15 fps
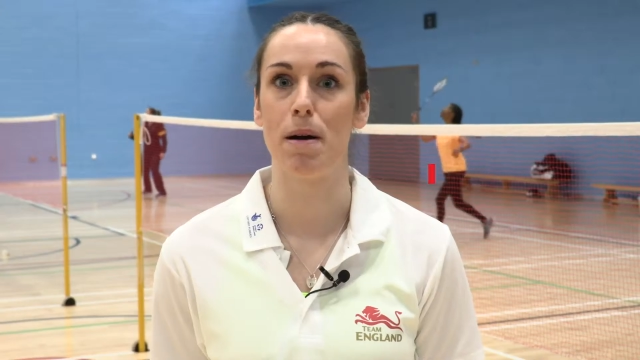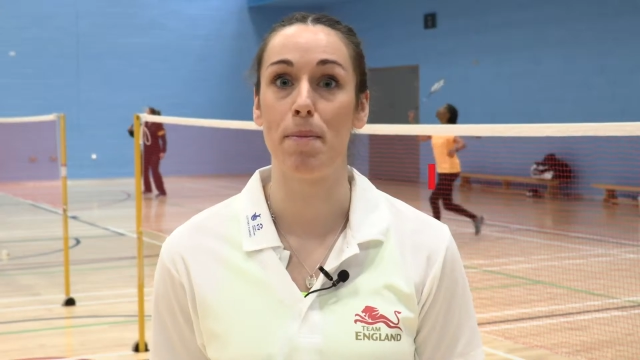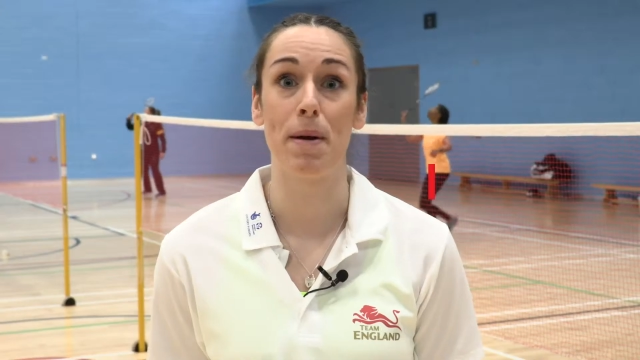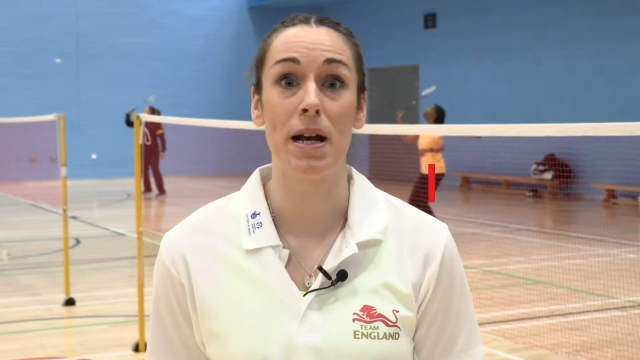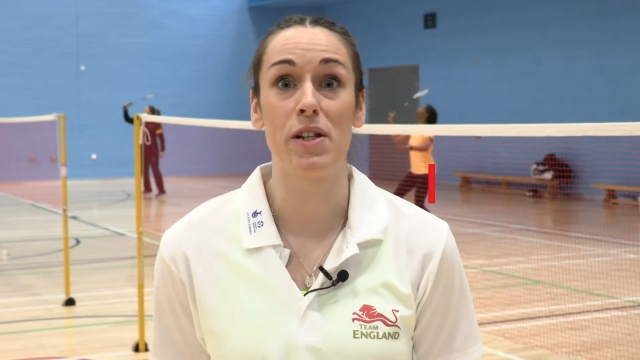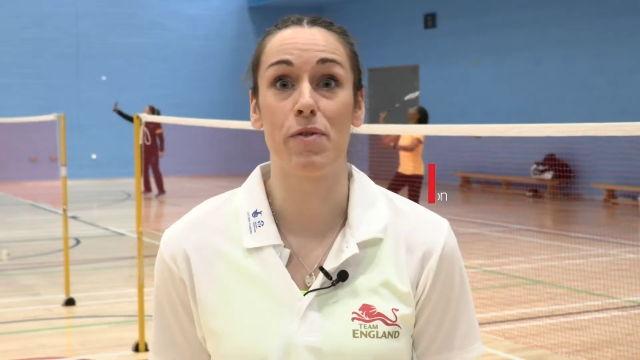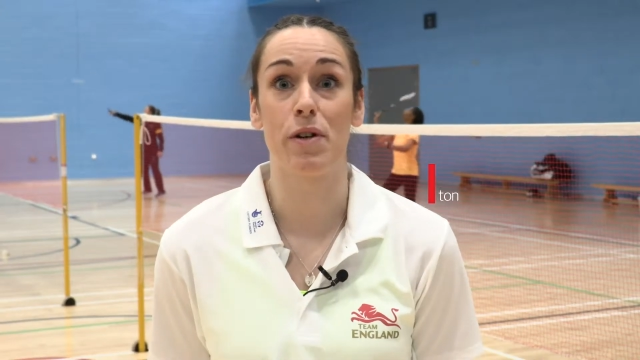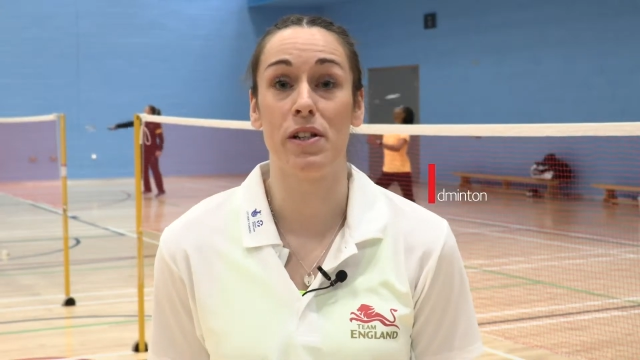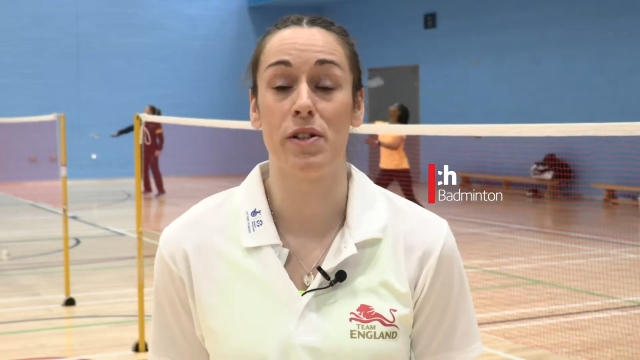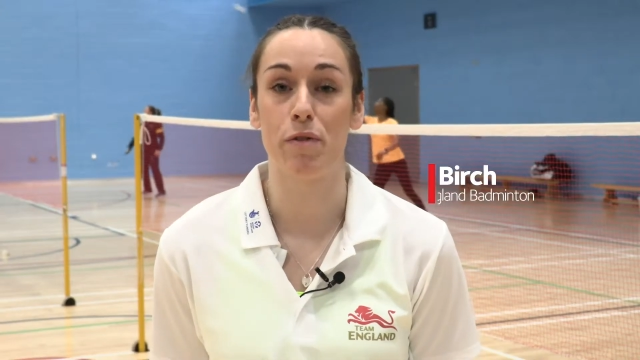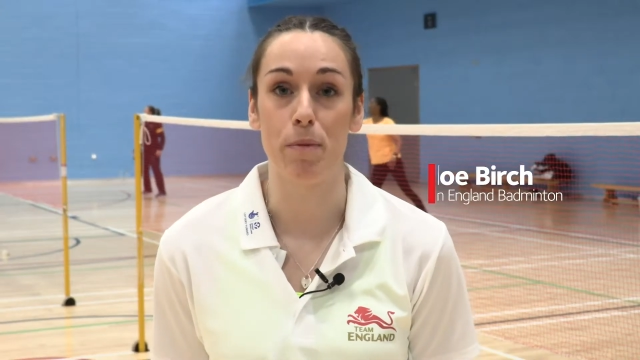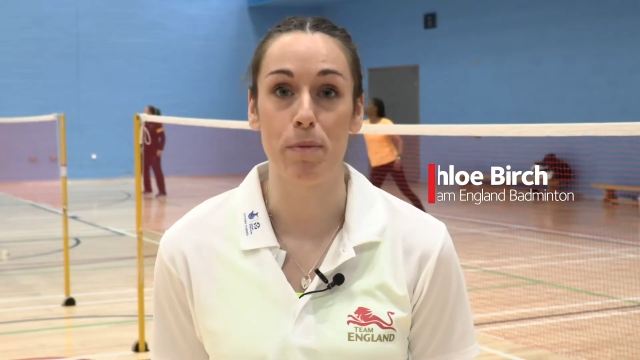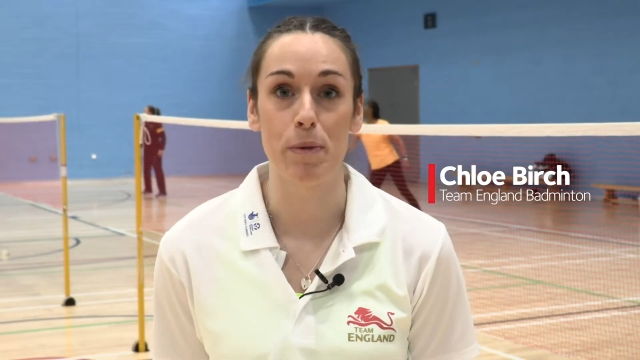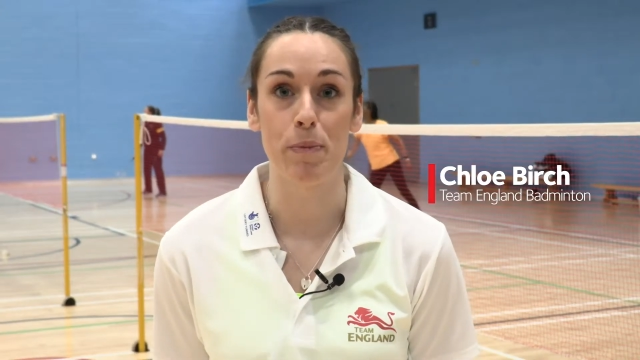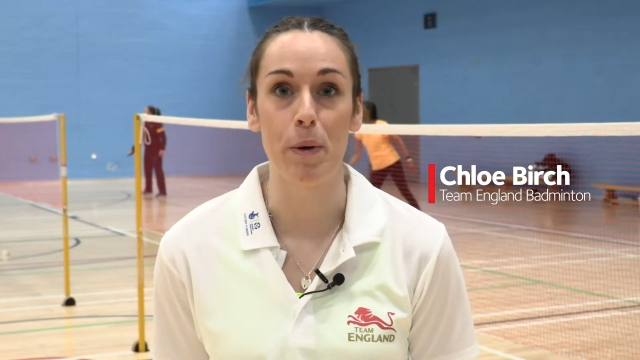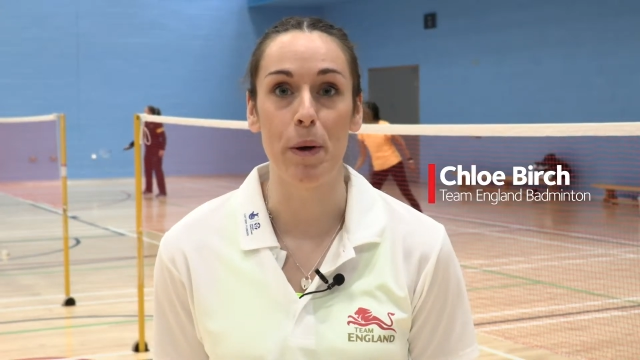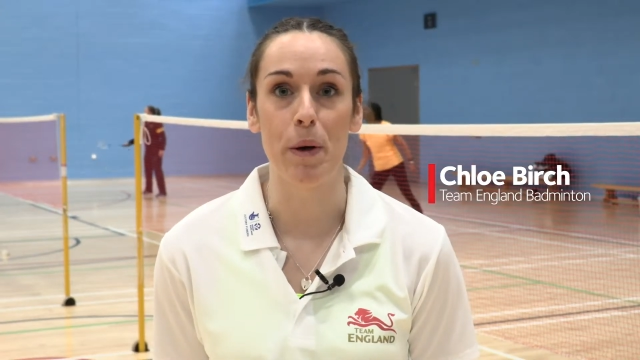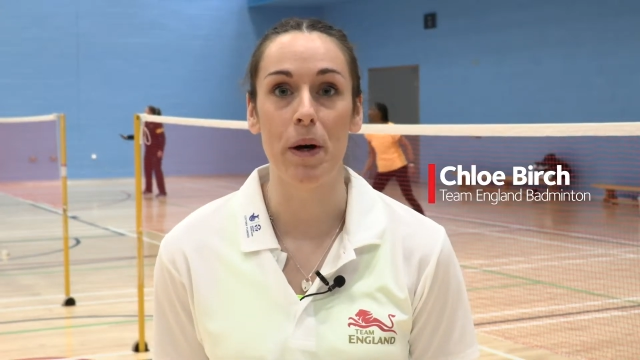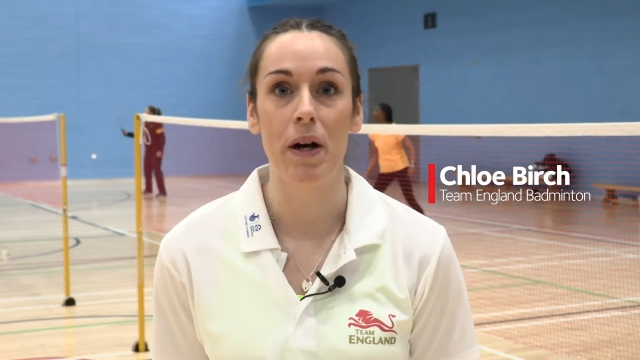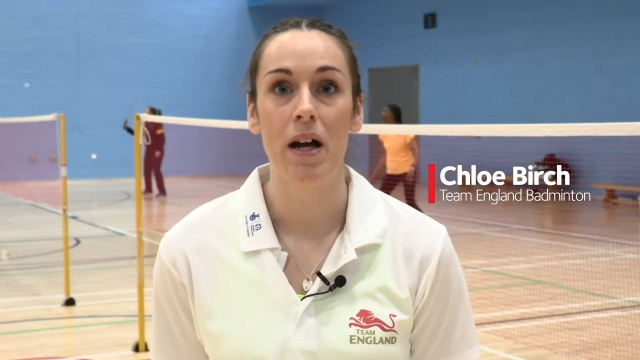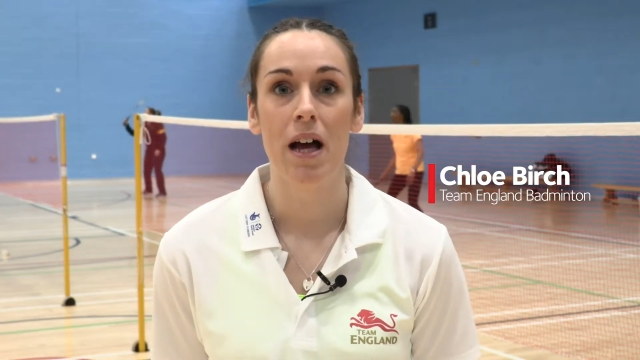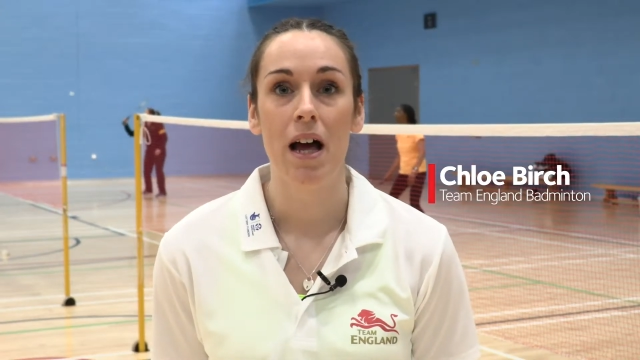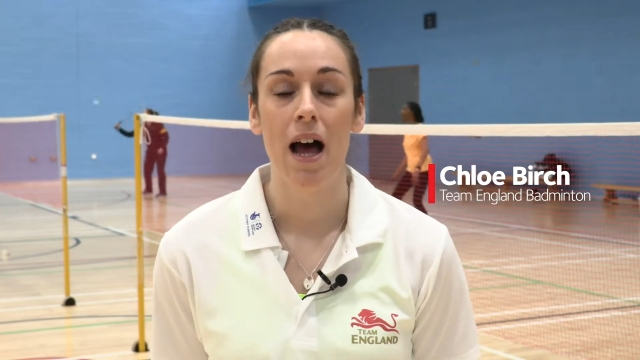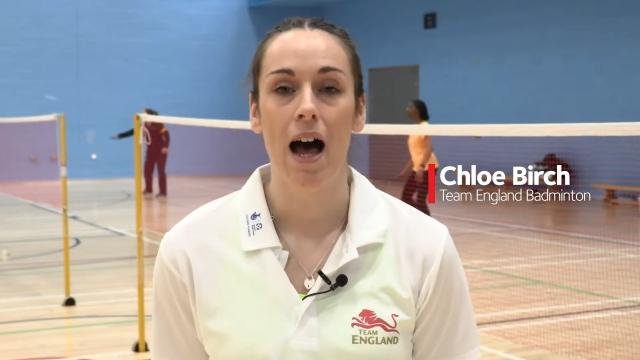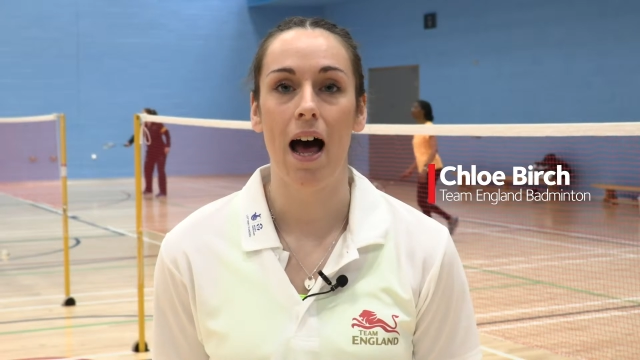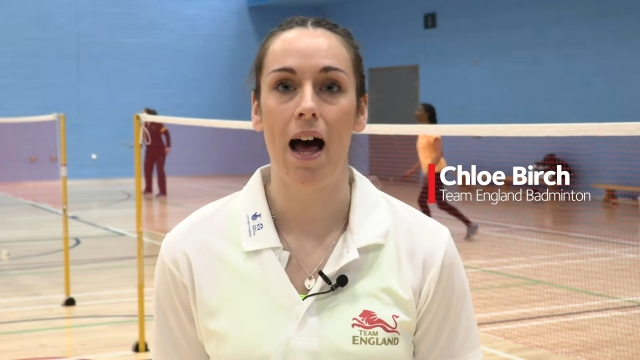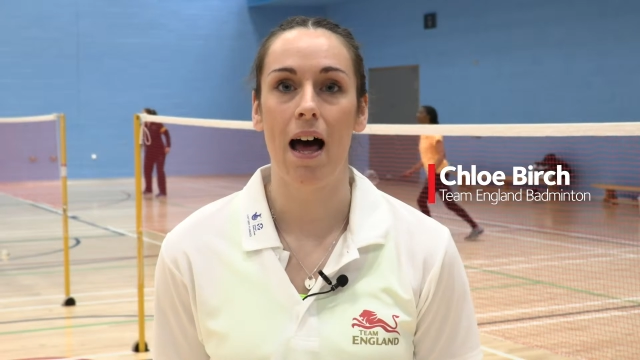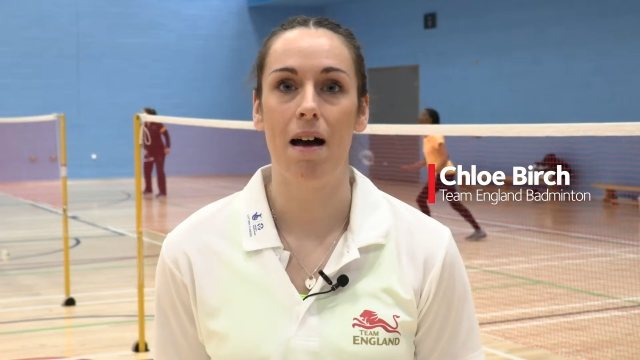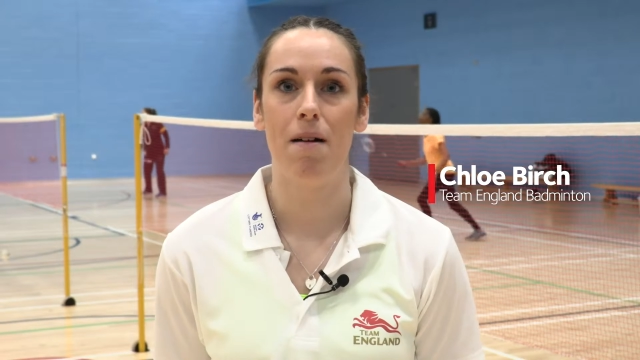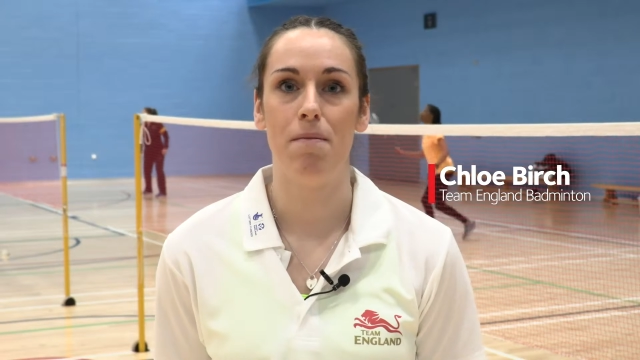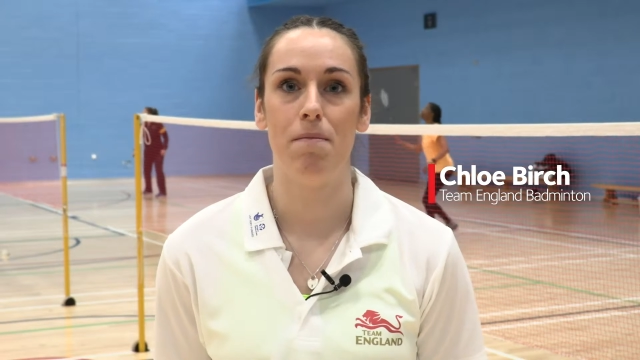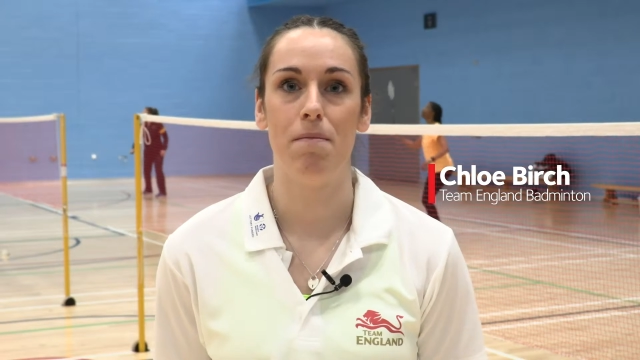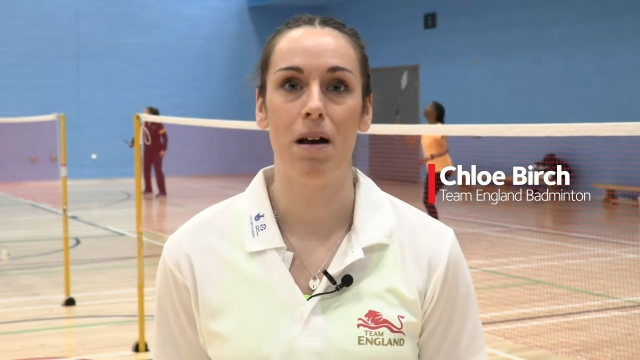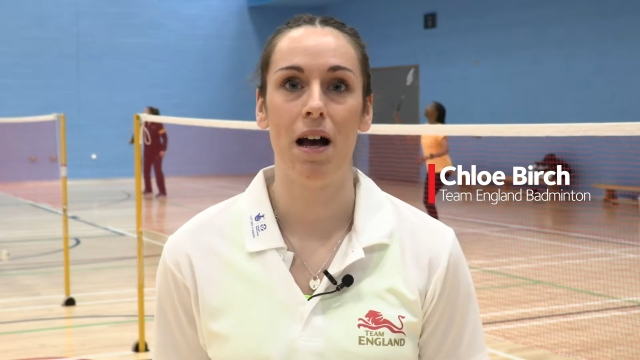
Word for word: of my best friends are from sport, um,